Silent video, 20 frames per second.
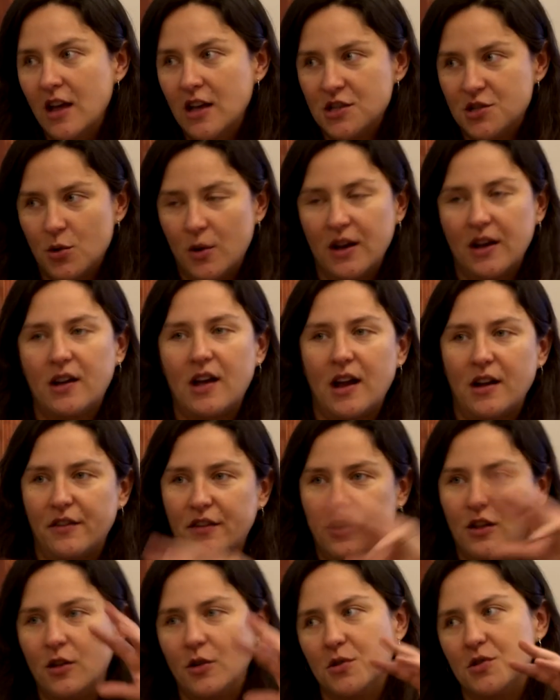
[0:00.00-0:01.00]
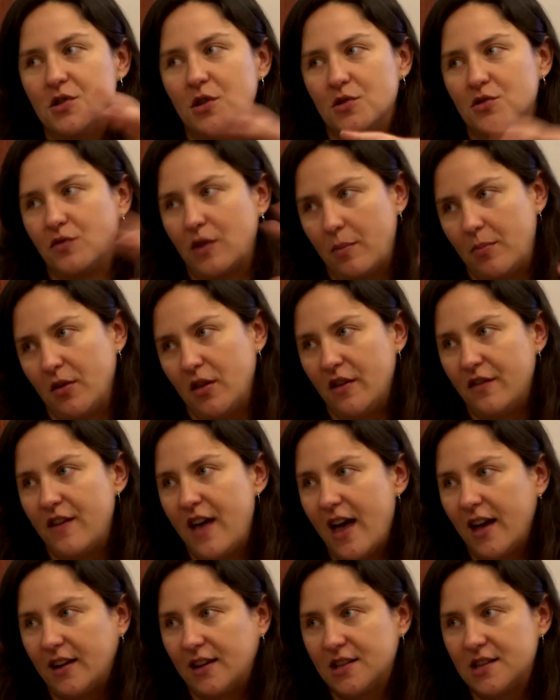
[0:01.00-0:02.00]
So it kind of includes those ripple
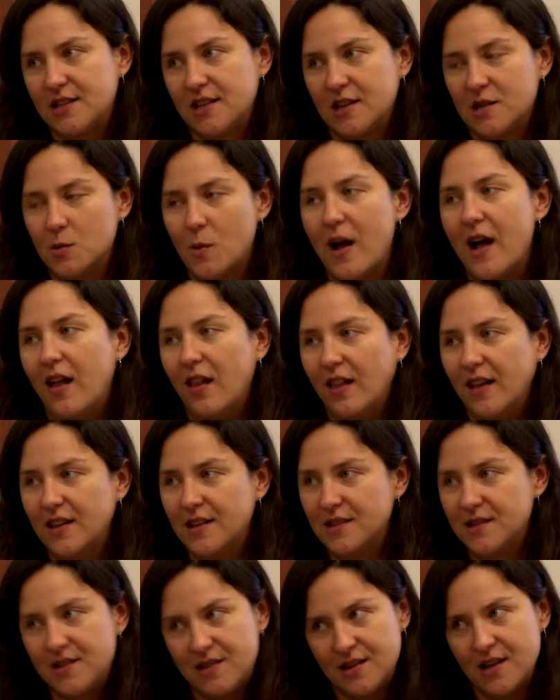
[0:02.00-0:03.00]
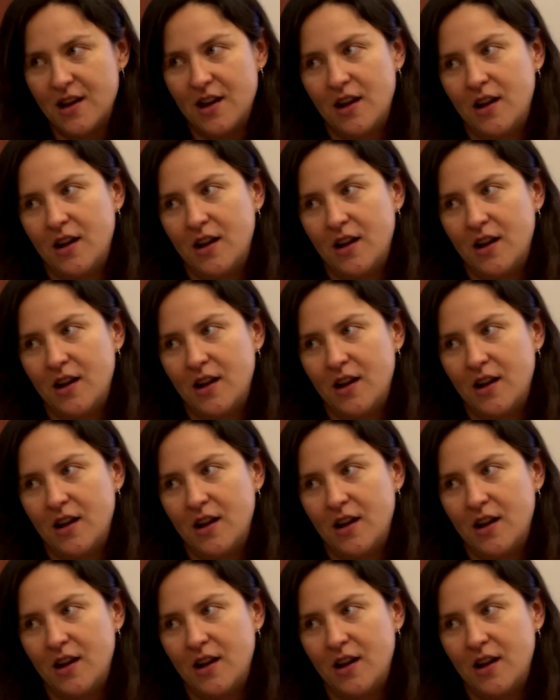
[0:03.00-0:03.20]
effects as well as